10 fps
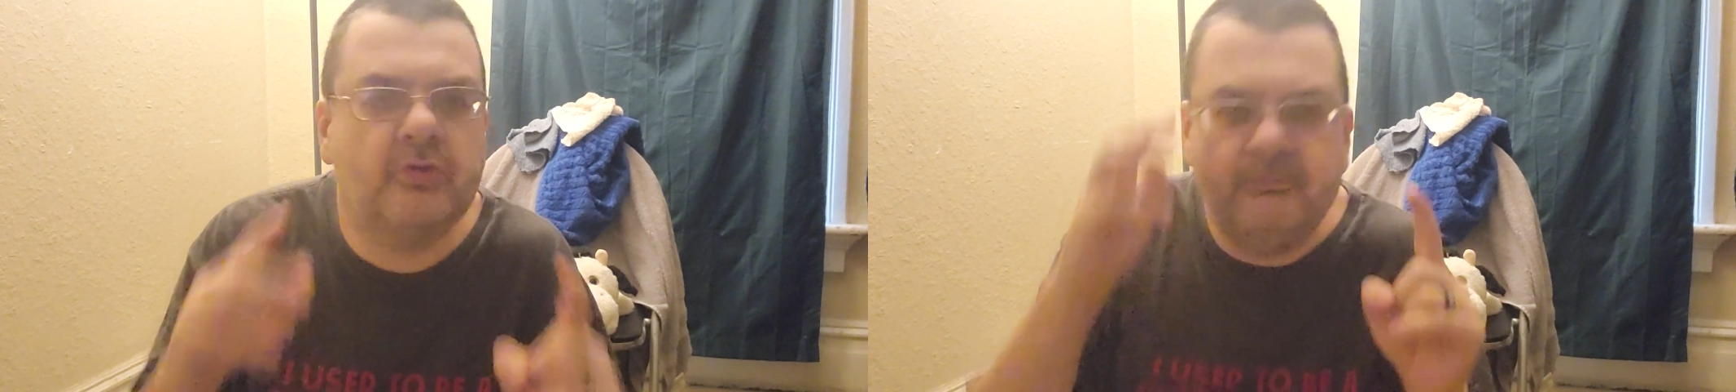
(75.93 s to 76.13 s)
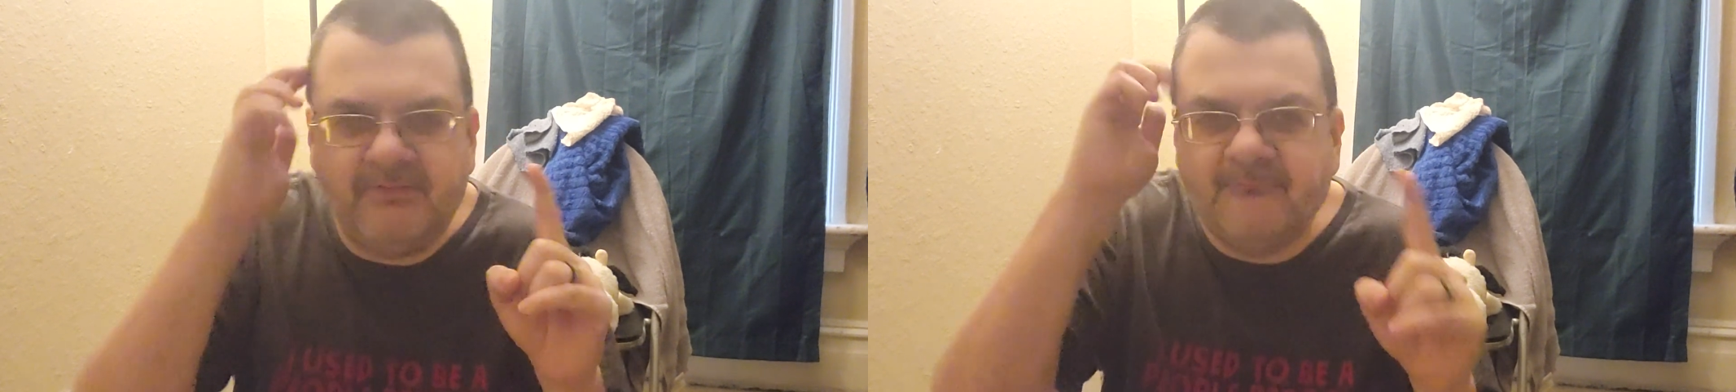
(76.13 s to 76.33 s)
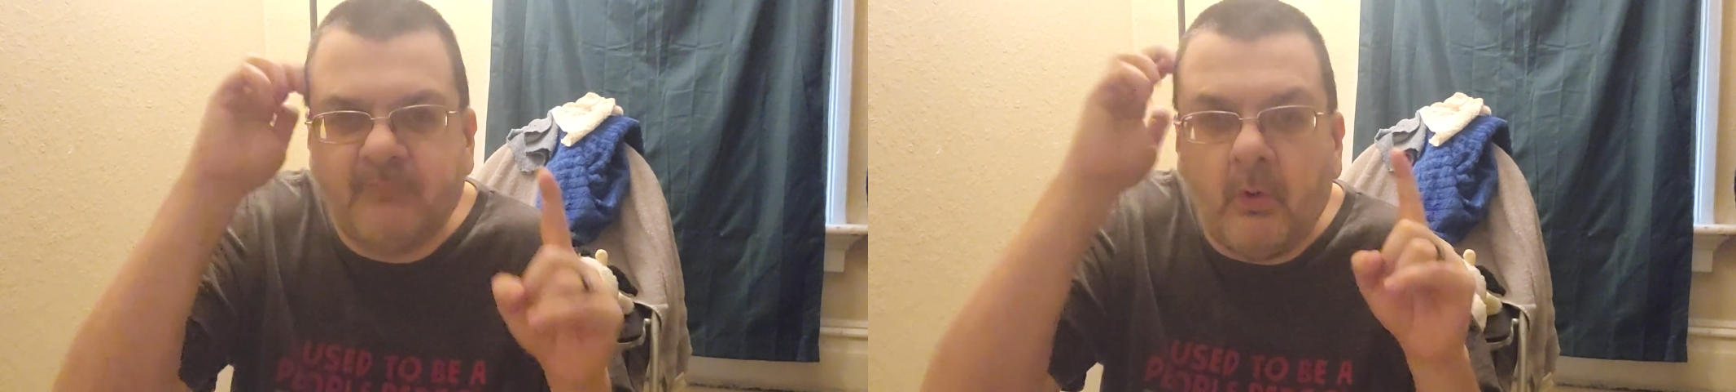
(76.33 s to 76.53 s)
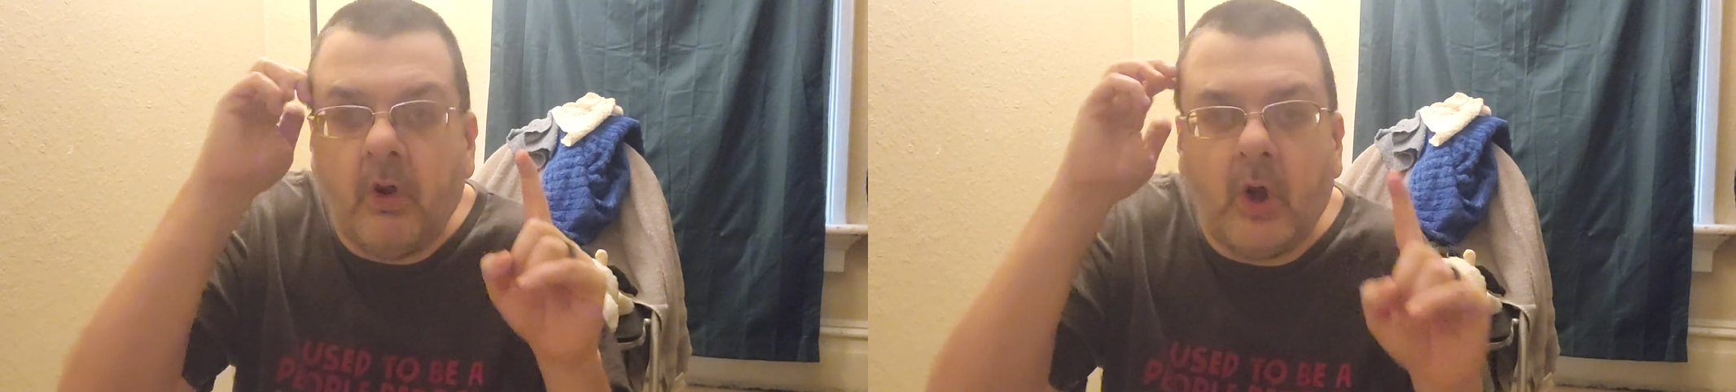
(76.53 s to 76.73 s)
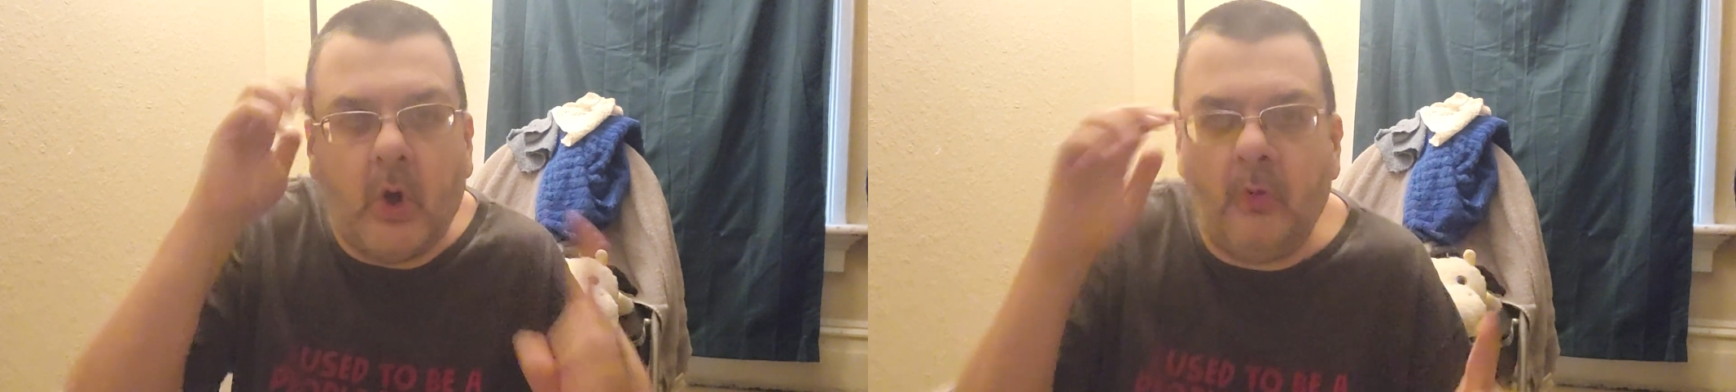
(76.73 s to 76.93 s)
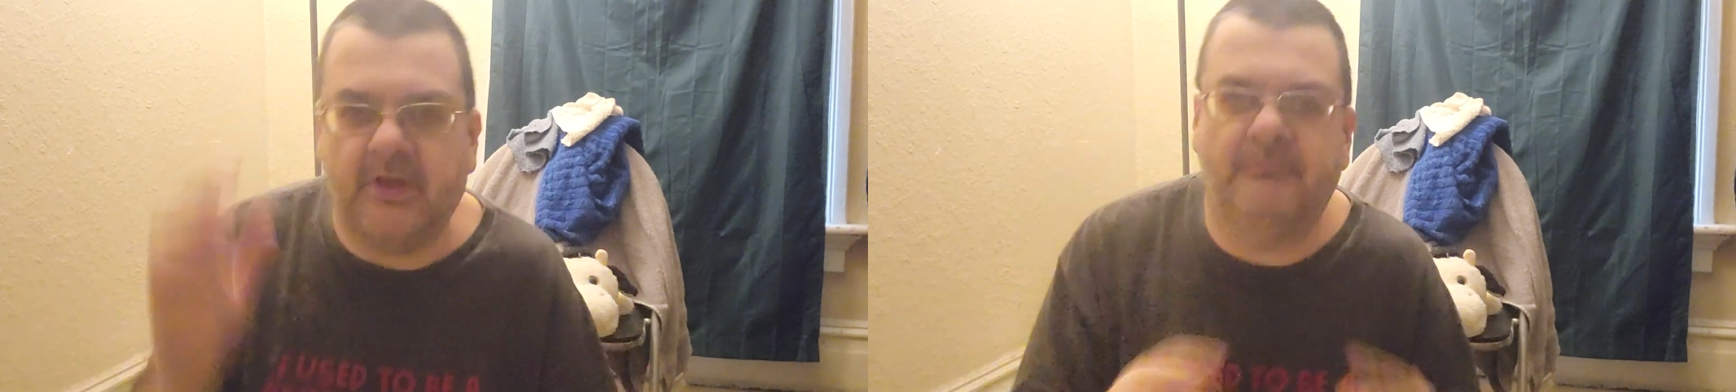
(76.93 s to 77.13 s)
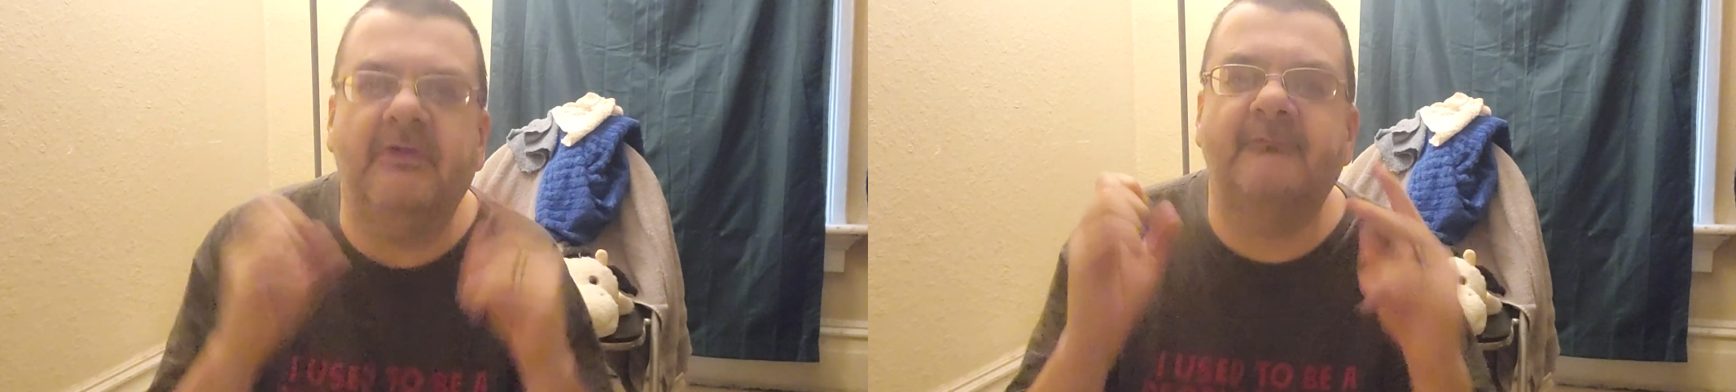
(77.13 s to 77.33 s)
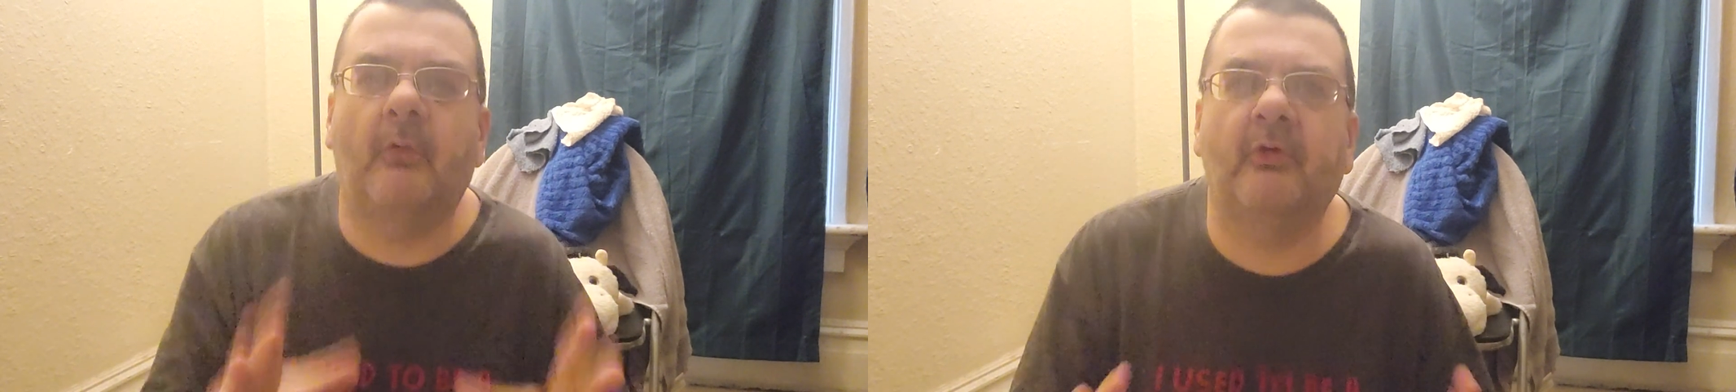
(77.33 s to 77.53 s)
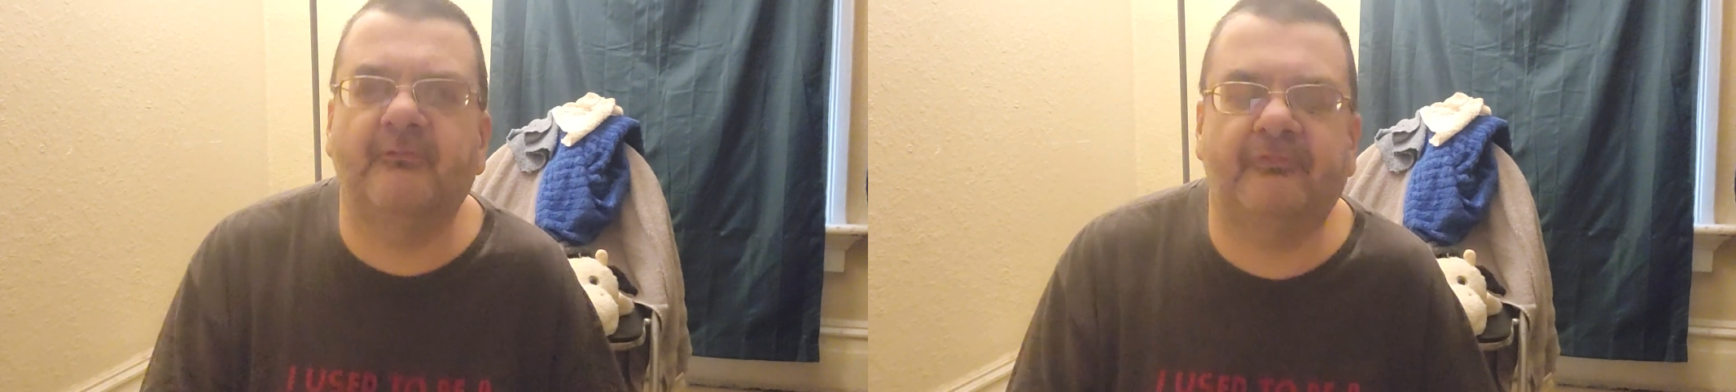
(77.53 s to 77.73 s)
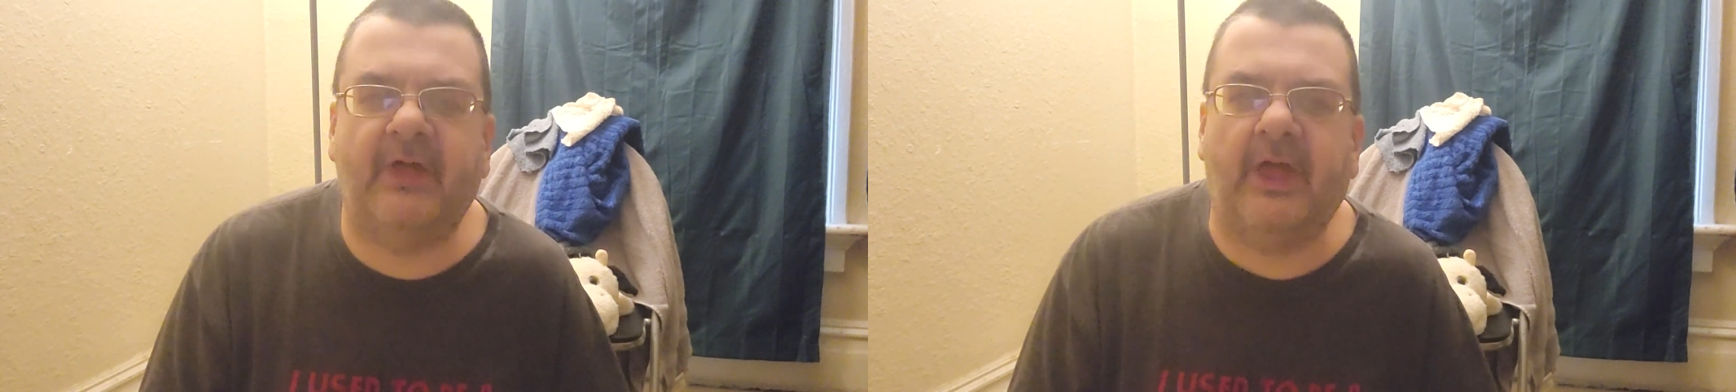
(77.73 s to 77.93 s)
before Hogan, before
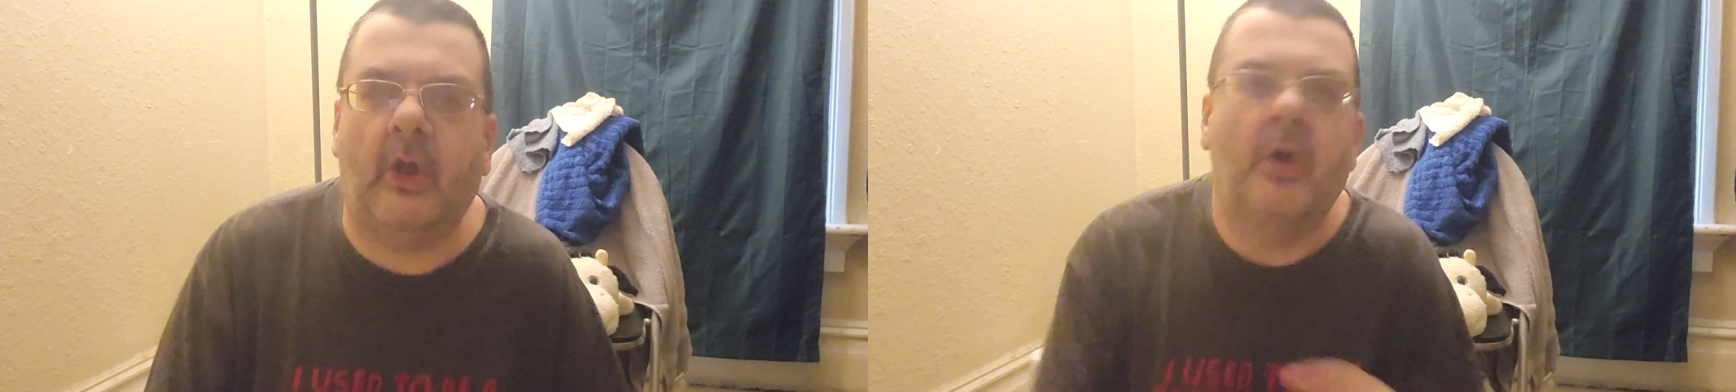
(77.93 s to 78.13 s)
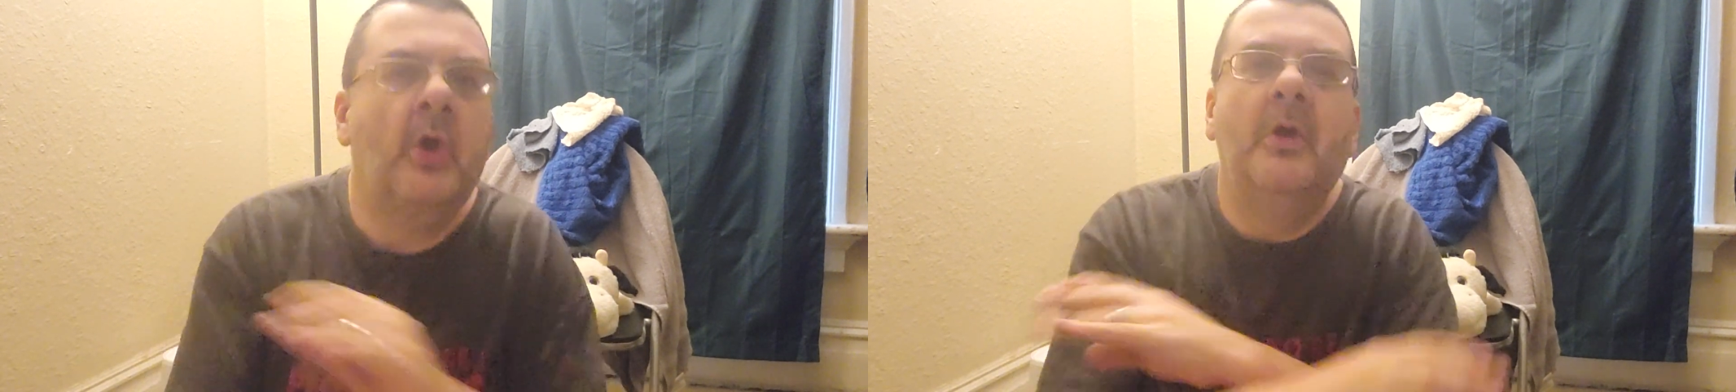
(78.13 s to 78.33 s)
Flair,